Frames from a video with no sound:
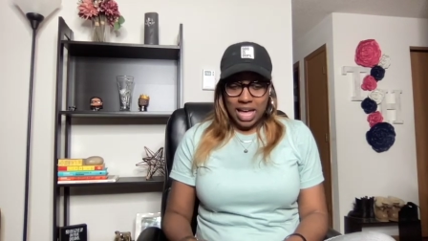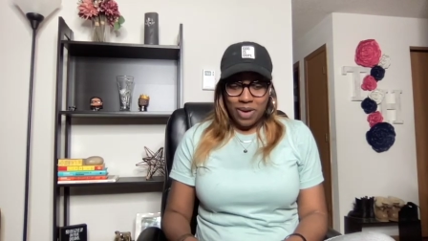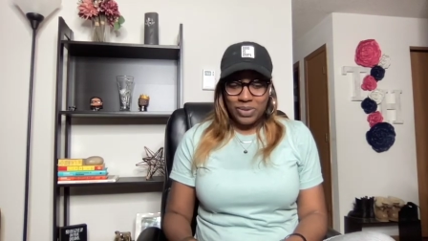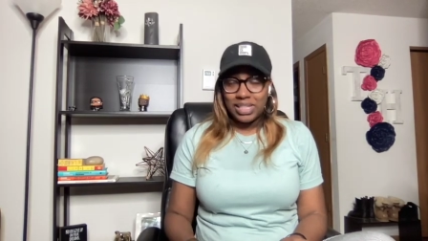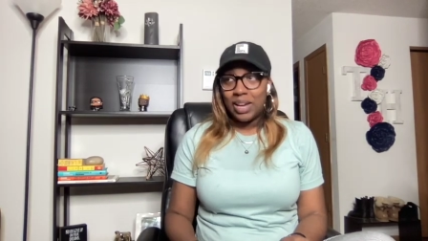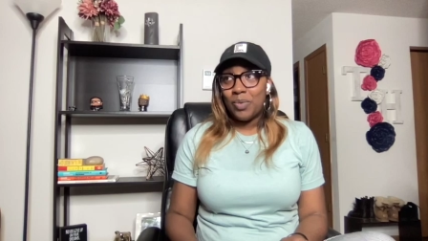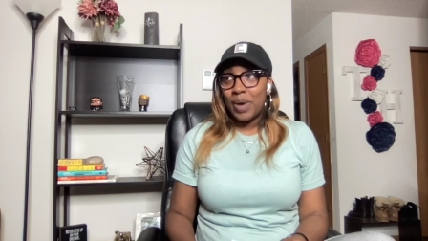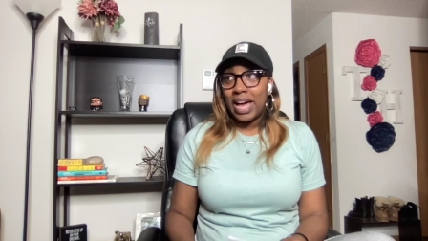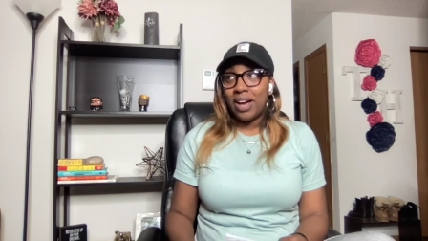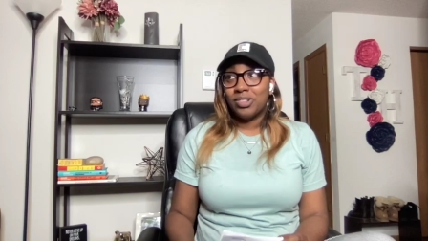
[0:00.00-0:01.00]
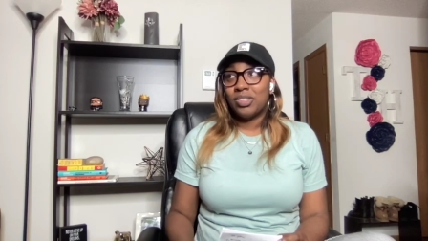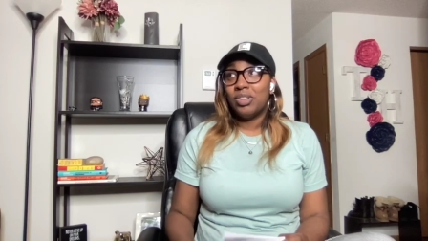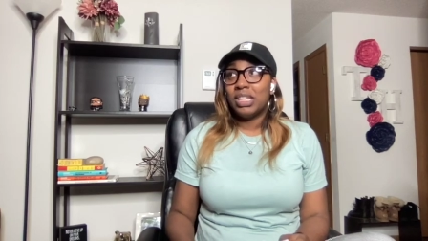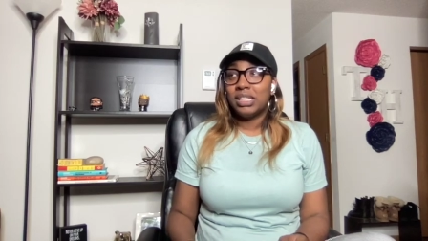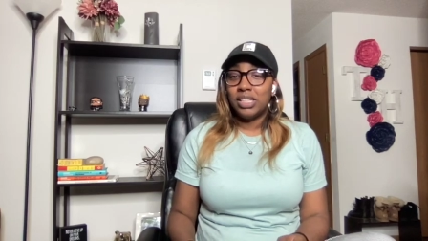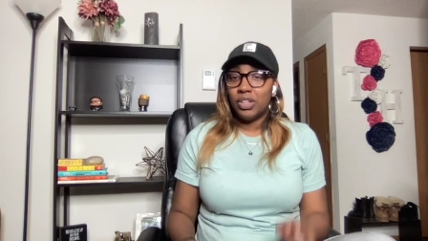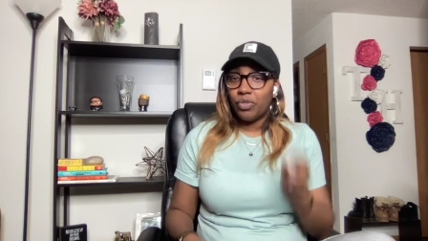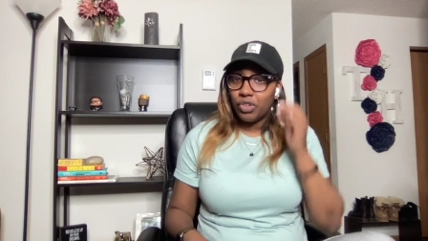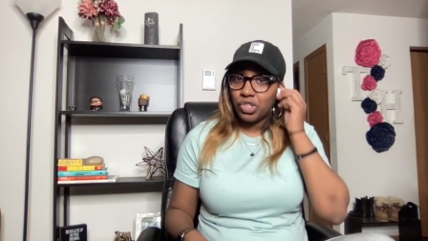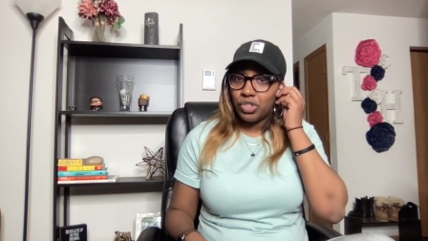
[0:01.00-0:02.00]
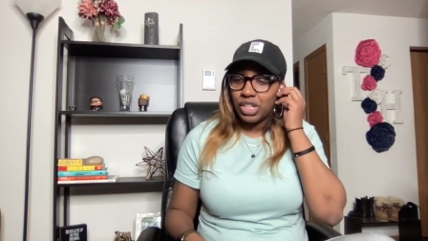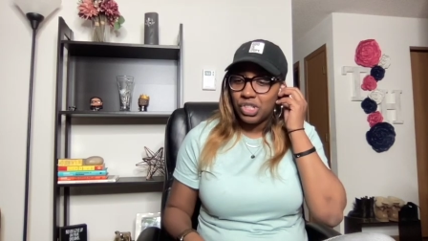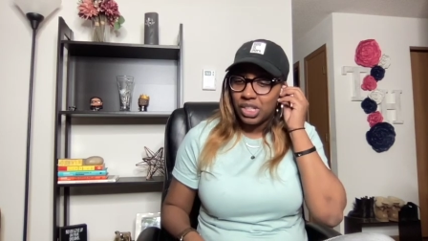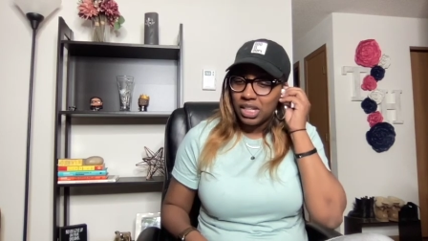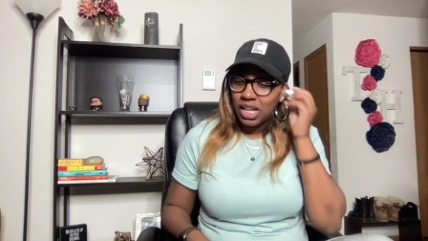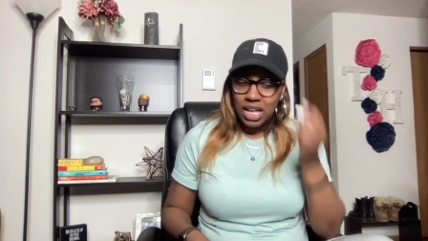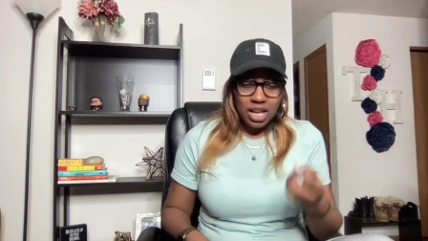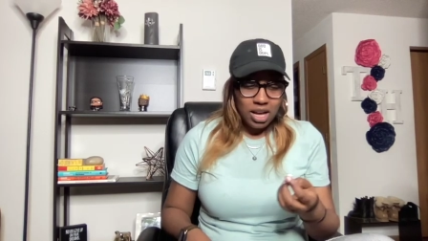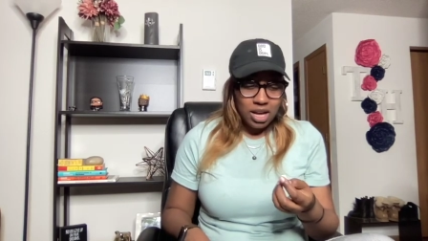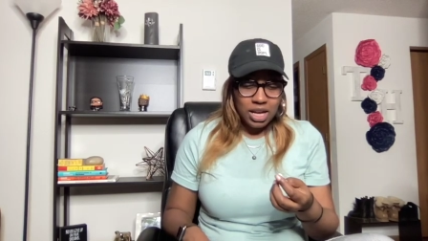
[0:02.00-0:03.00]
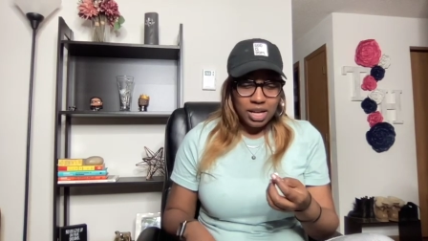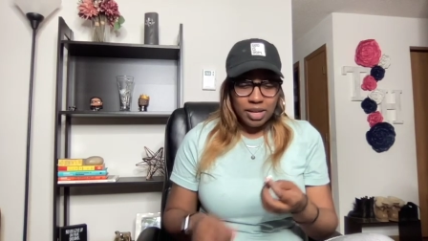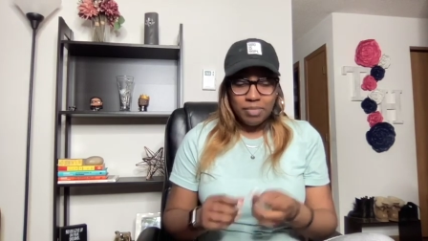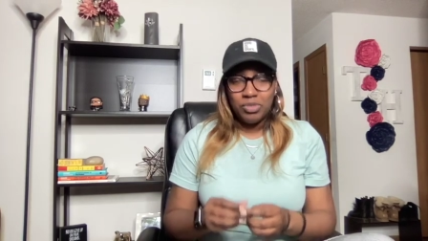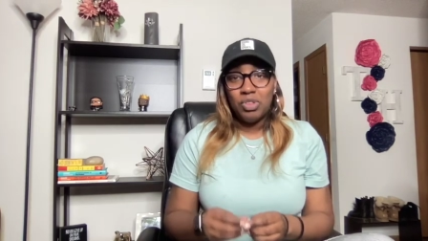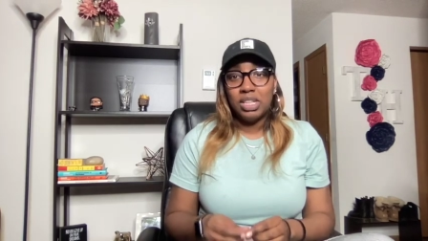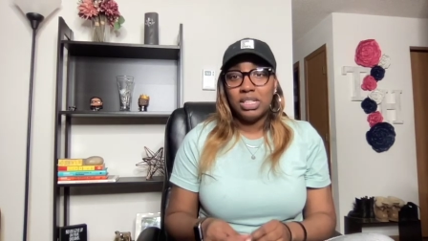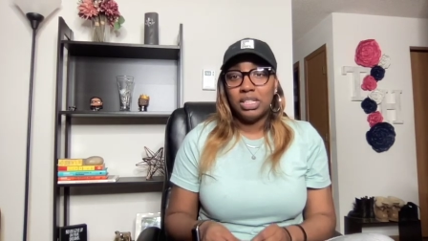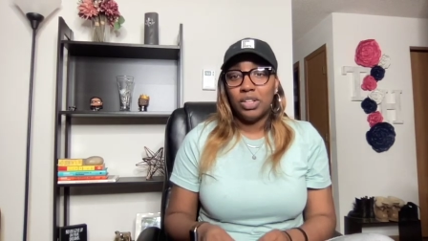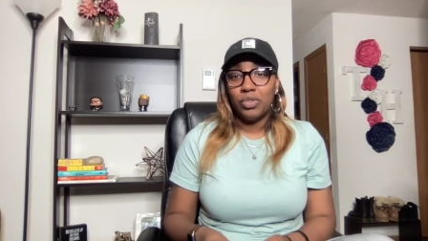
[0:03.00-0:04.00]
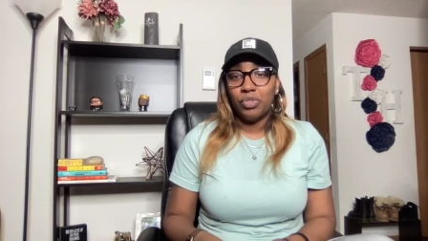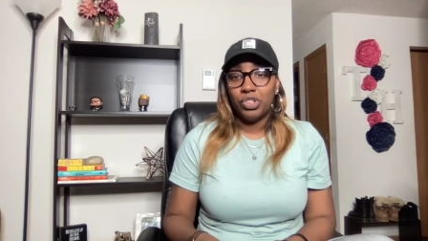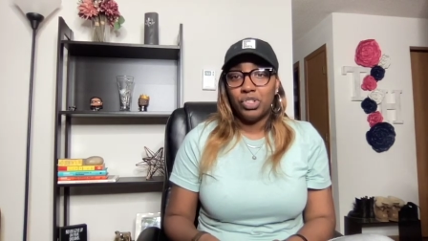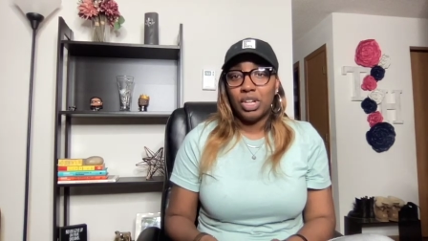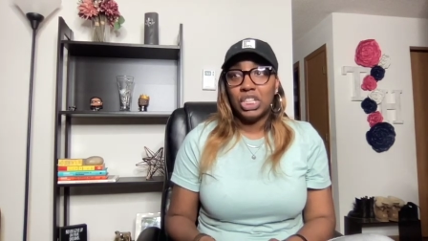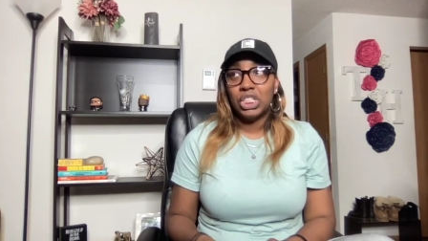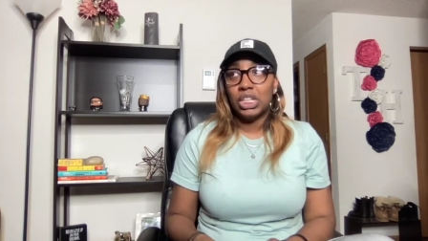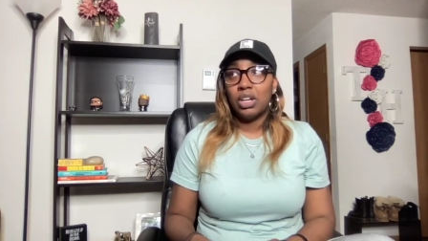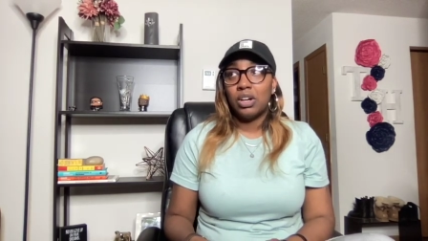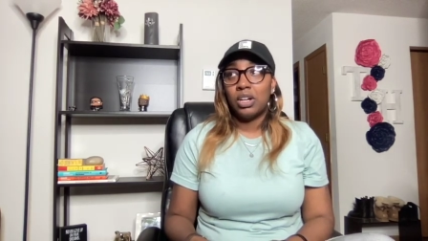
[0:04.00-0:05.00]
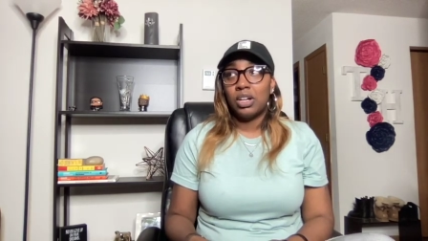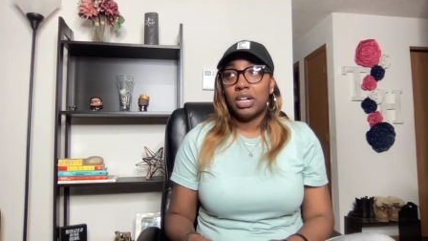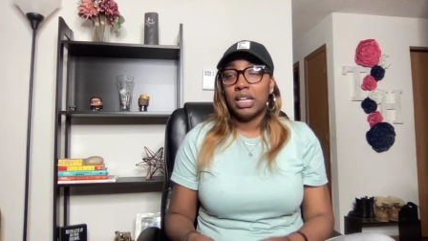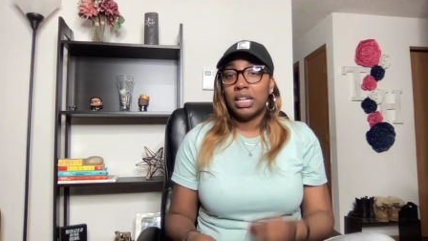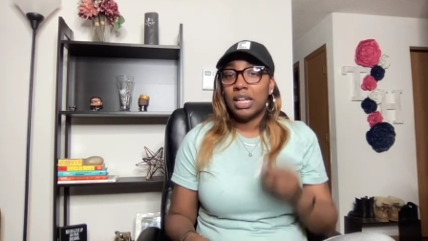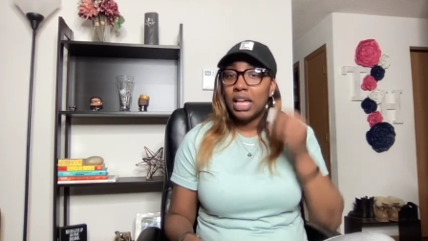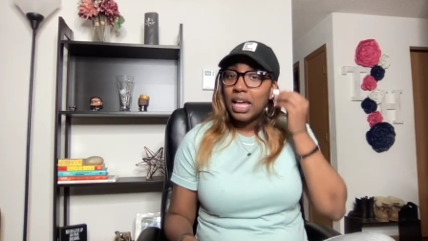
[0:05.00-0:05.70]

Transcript: I was like, wow. So you can see the frustration. You can see the frustration on